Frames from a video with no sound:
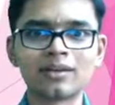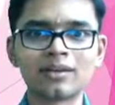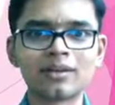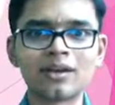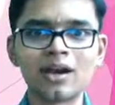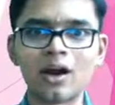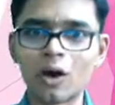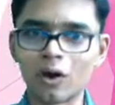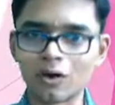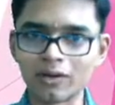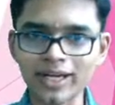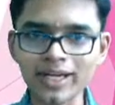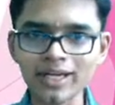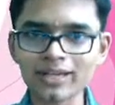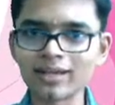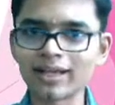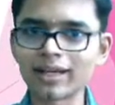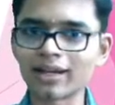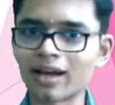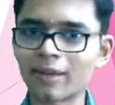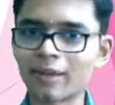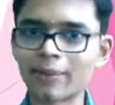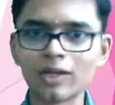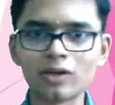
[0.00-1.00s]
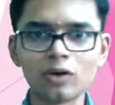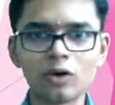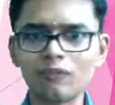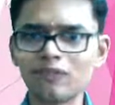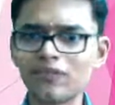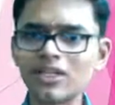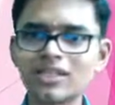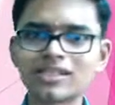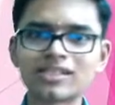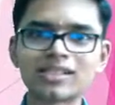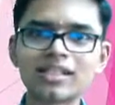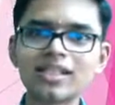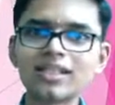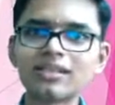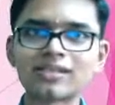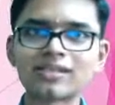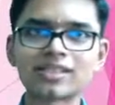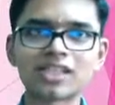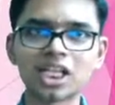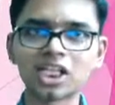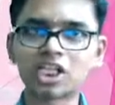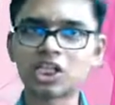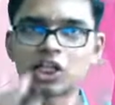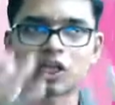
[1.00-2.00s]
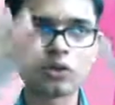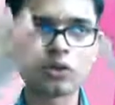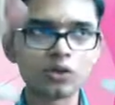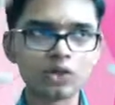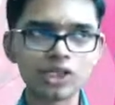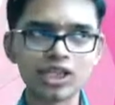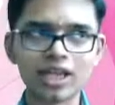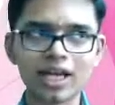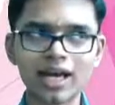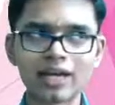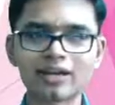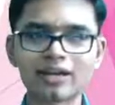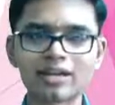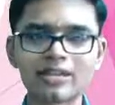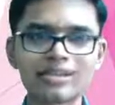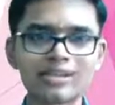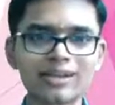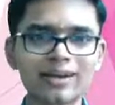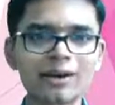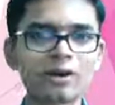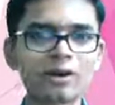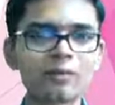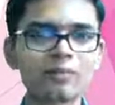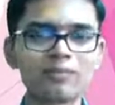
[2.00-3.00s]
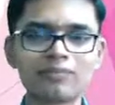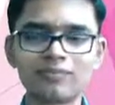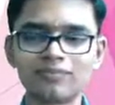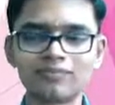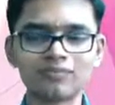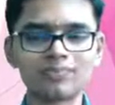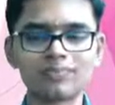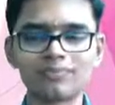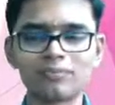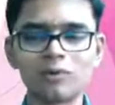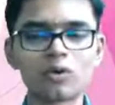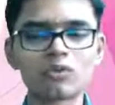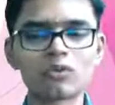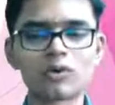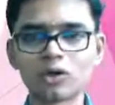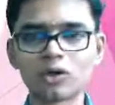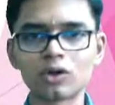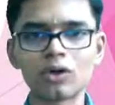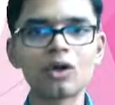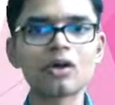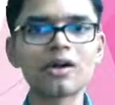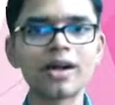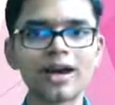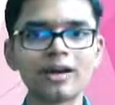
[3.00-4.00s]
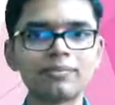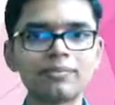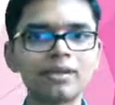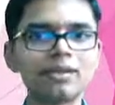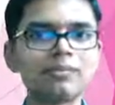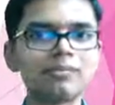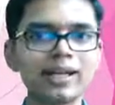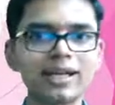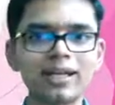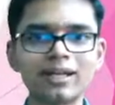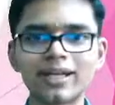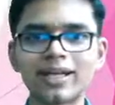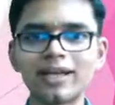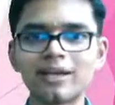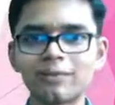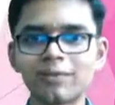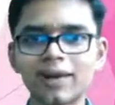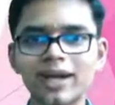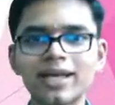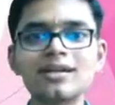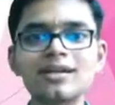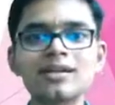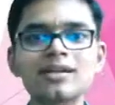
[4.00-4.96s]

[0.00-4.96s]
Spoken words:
Alright, I mean, obviously, such huge granaries cannot or would not have been maintained by